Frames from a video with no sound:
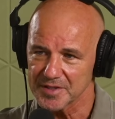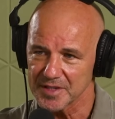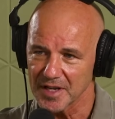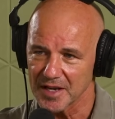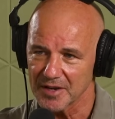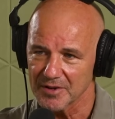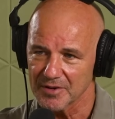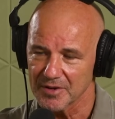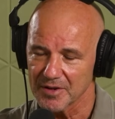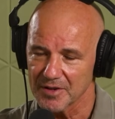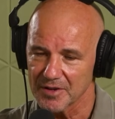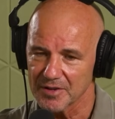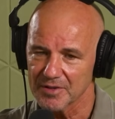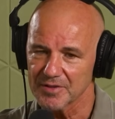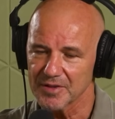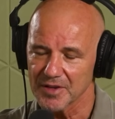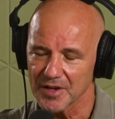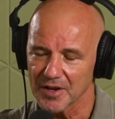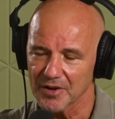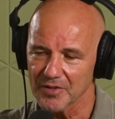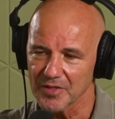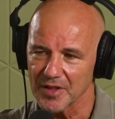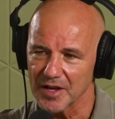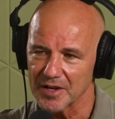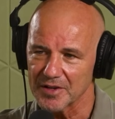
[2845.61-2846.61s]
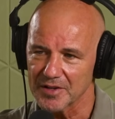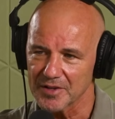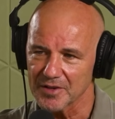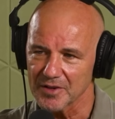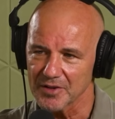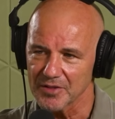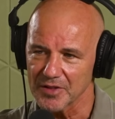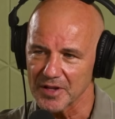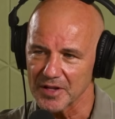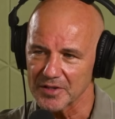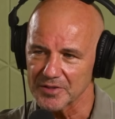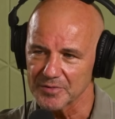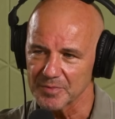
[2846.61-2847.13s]
So you got
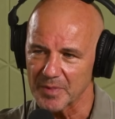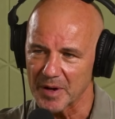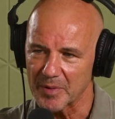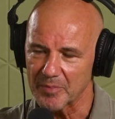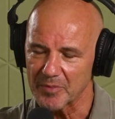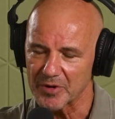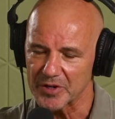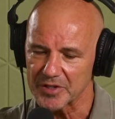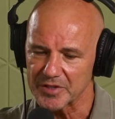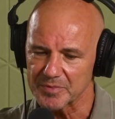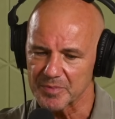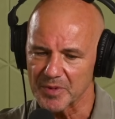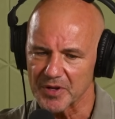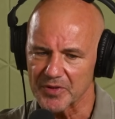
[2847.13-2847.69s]
those memories.